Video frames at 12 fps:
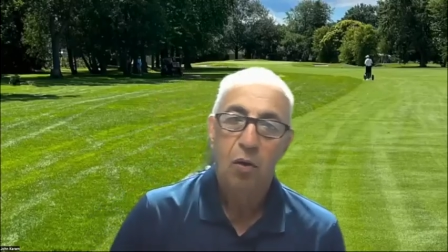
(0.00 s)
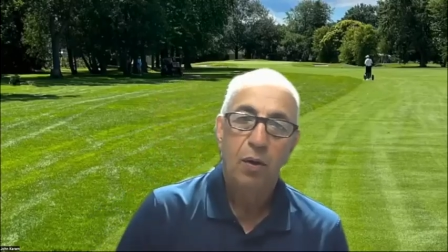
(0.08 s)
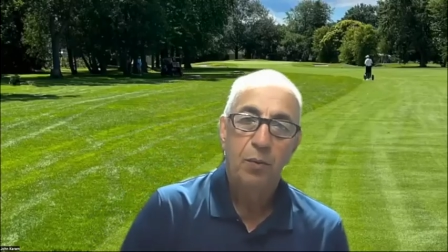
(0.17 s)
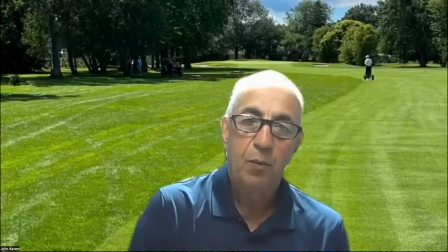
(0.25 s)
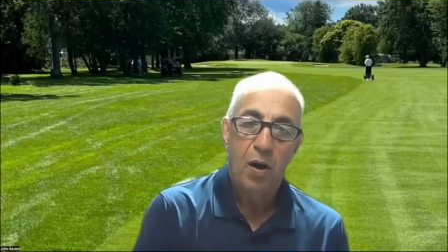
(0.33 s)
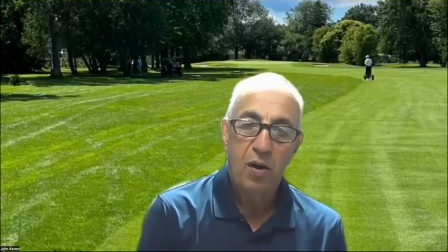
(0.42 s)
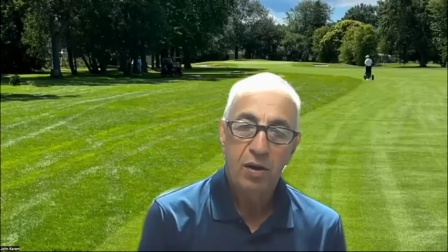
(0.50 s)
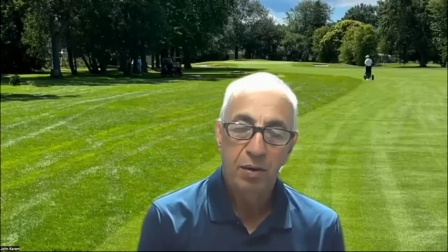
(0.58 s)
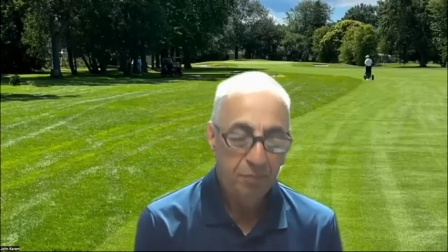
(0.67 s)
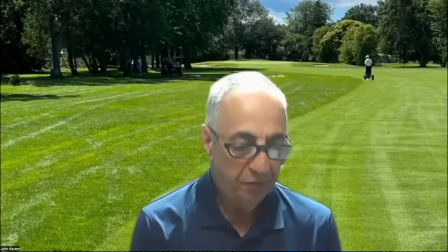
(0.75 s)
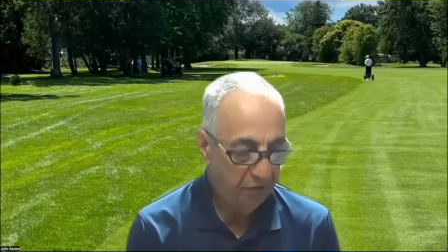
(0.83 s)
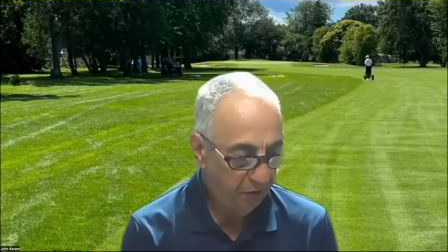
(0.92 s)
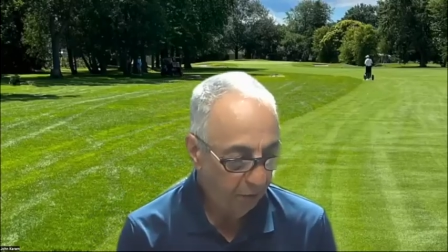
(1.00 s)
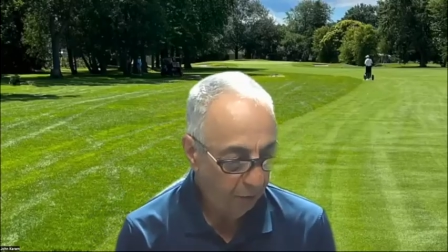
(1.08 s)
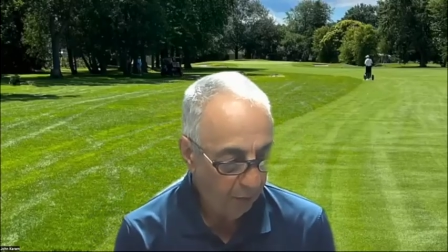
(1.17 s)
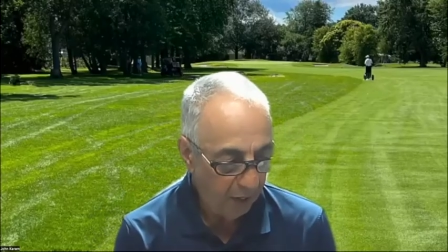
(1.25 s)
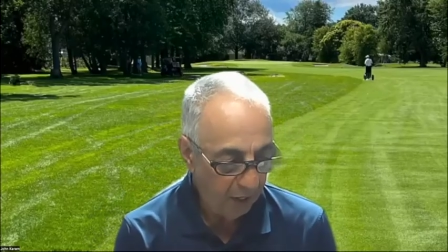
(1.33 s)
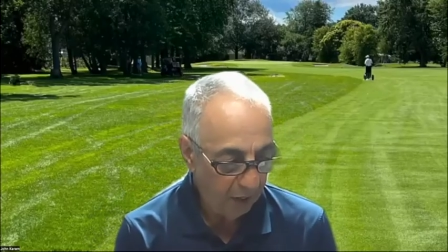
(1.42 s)
and welcome
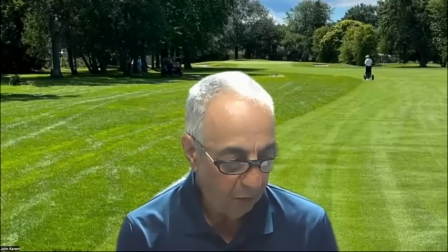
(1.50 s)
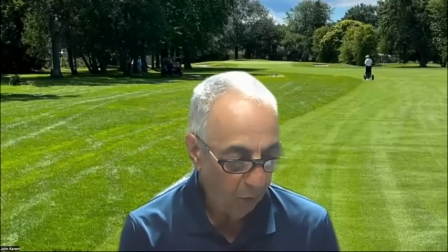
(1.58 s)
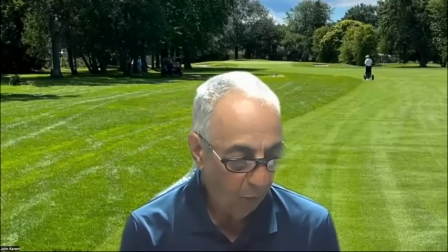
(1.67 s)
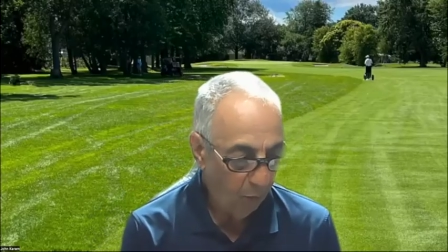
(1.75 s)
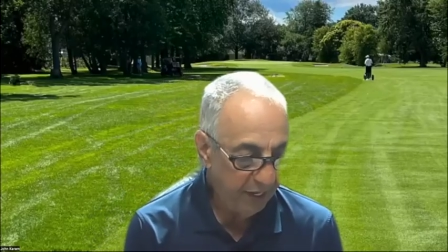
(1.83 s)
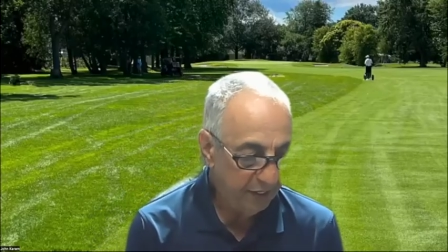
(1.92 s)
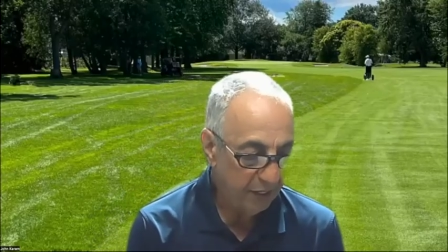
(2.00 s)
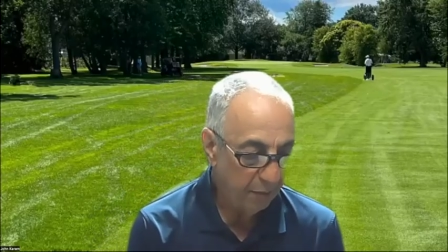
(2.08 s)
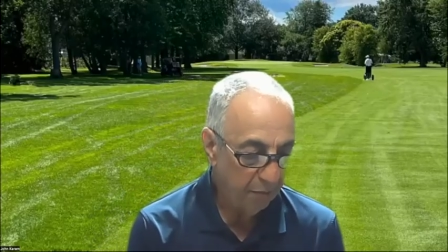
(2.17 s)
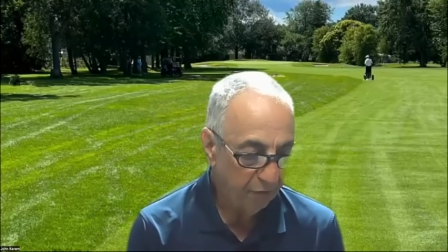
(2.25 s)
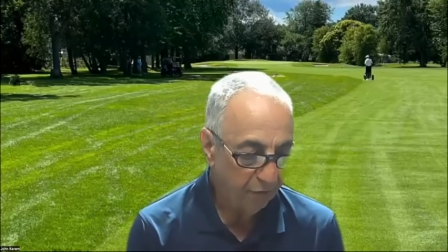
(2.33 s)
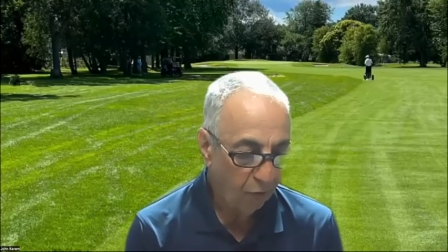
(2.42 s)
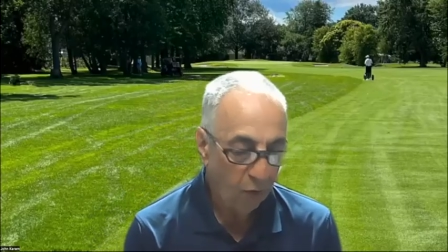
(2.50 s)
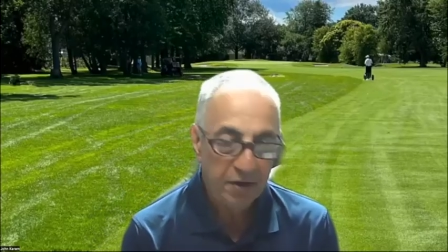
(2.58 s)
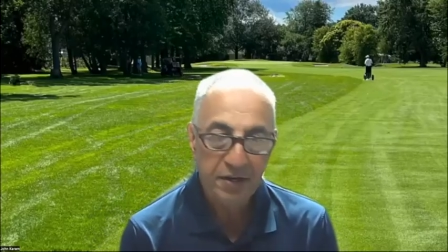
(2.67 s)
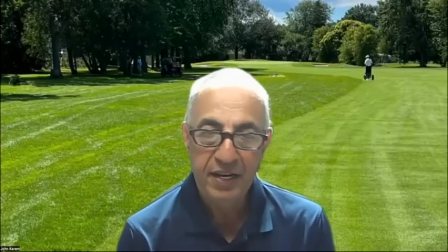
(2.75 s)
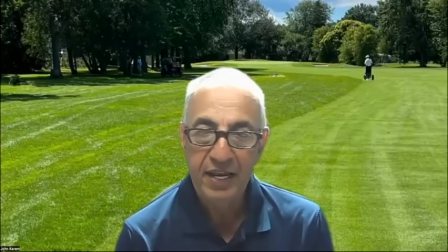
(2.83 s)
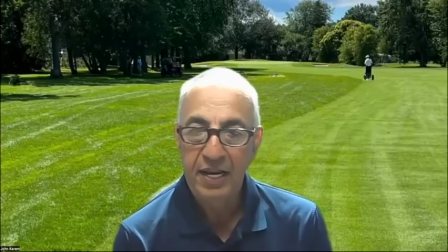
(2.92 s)
to uh, week number
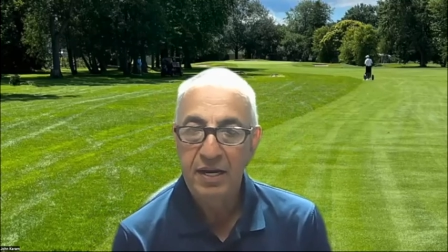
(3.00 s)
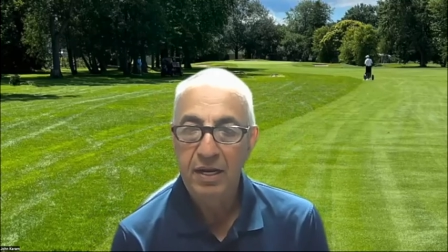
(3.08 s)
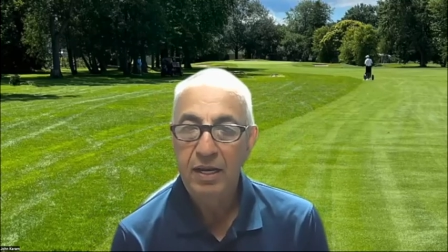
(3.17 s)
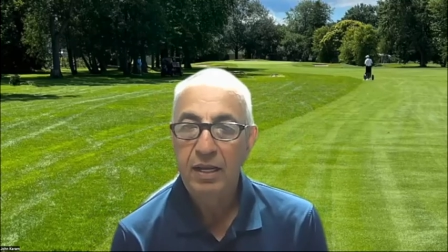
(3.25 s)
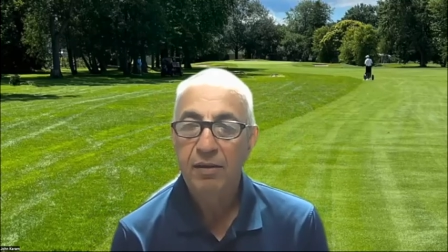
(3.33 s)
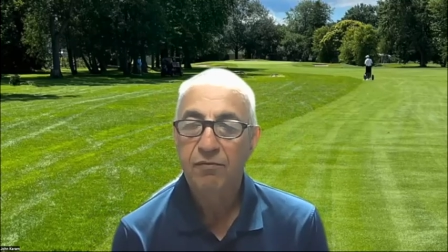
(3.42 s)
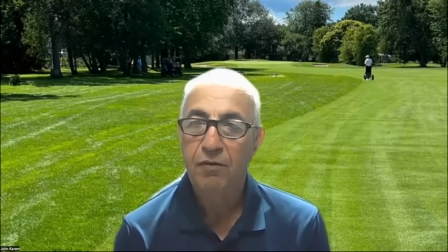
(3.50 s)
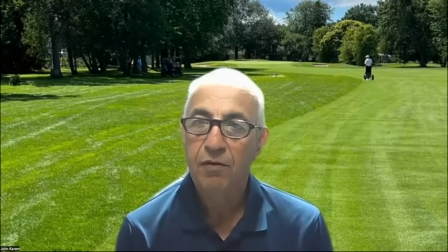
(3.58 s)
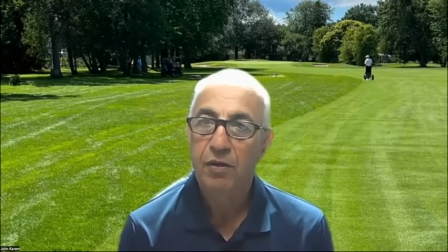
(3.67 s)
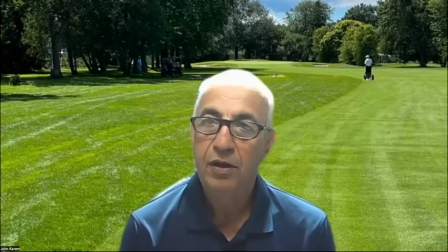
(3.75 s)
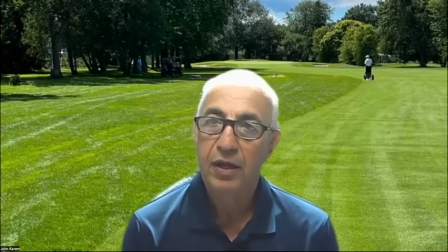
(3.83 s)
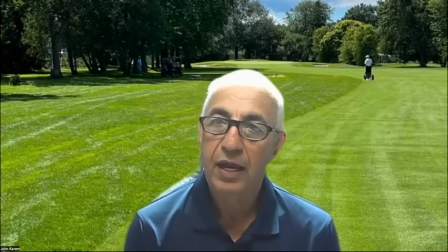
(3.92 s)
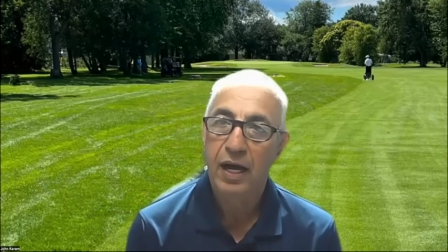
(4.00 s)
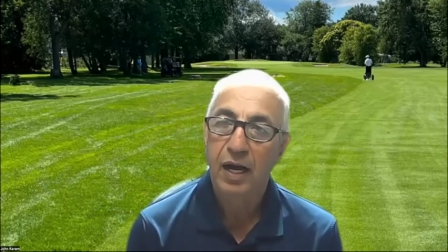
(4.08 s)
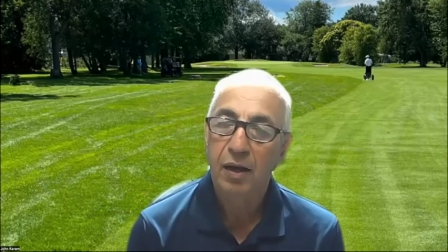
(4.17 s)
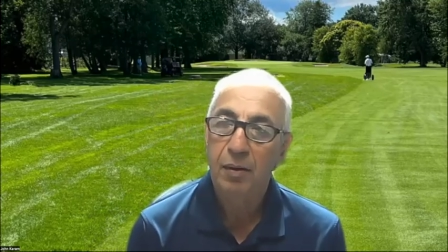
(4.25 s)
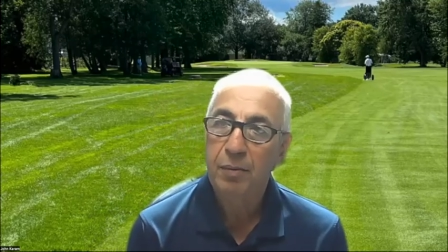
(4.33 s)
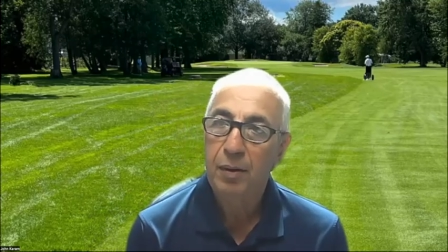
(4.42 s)
14 for the
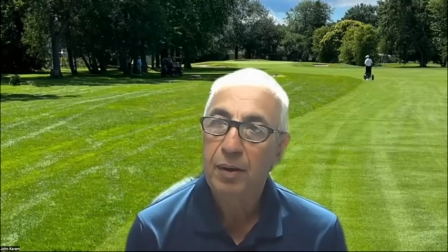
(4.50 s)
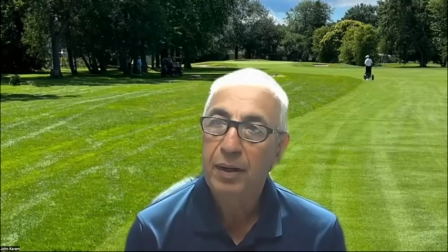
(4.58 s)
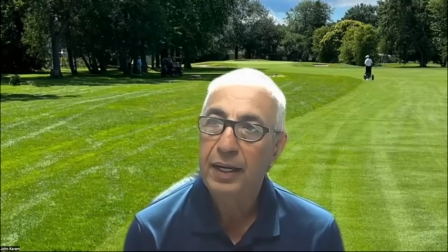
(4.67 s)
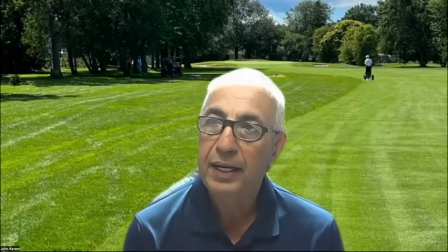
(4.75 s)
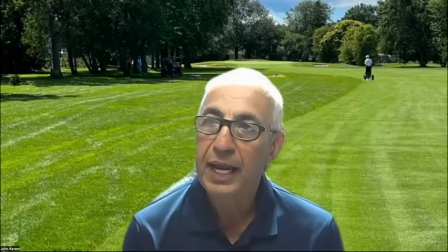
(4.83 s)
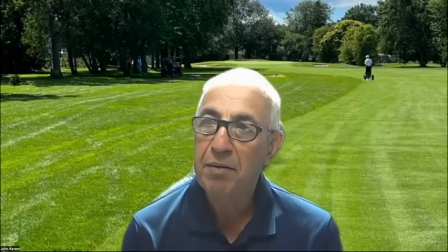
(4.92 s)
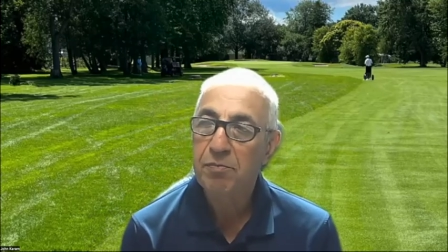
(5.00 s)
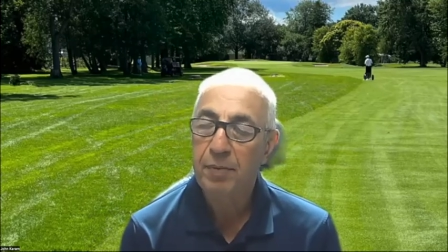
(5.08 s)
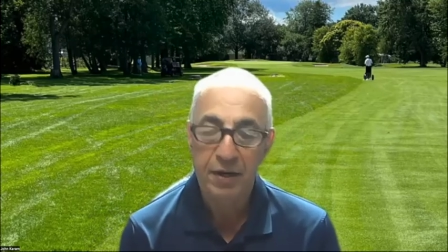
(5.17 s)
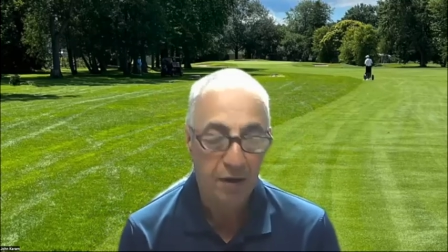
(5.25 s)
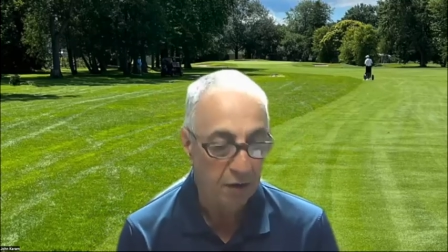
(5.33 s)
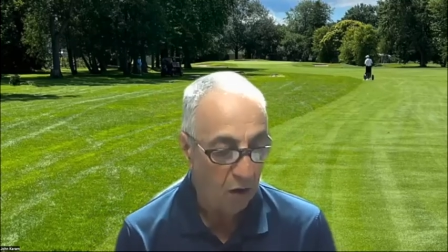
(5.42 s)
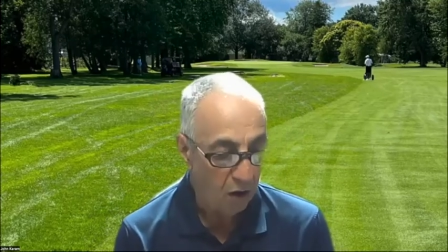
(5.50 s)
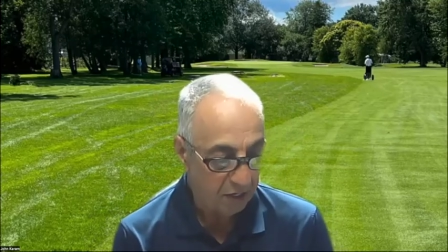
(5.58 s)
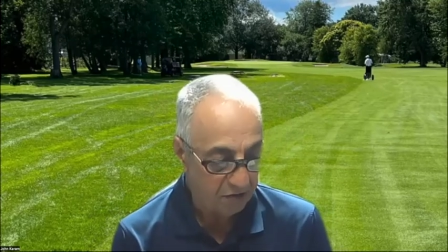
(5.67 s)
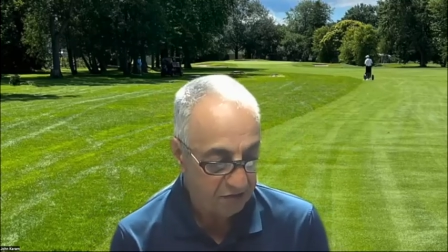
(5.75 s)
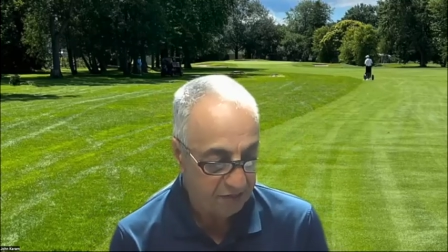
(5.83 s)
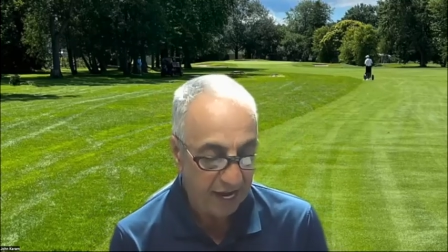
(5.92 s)
uh, games played on
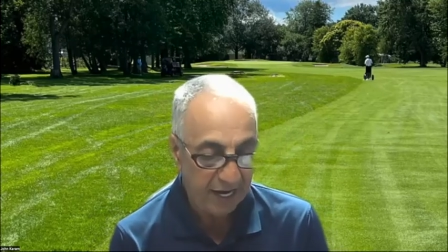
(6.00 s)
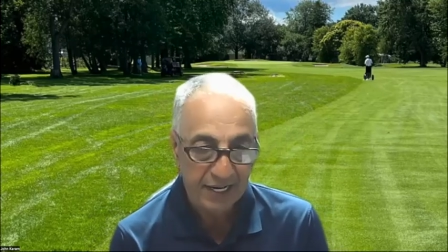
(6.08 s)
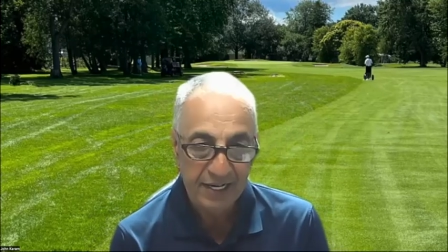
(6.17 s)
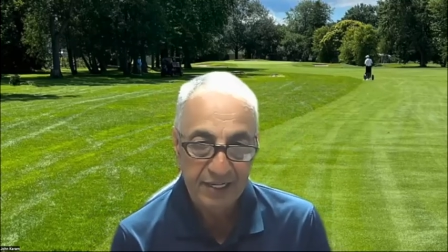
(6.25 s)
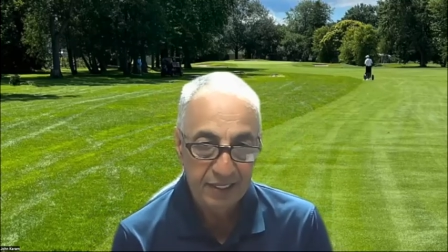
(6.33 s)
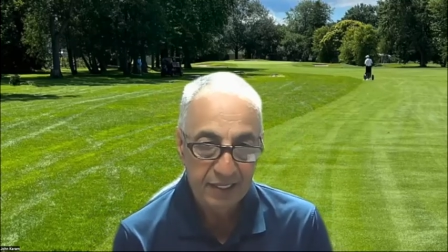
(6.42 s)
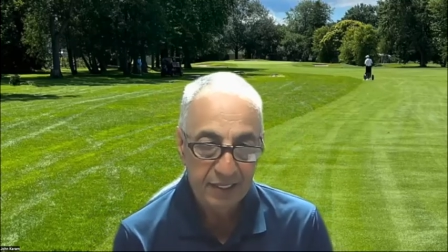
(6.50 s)
August 2nd.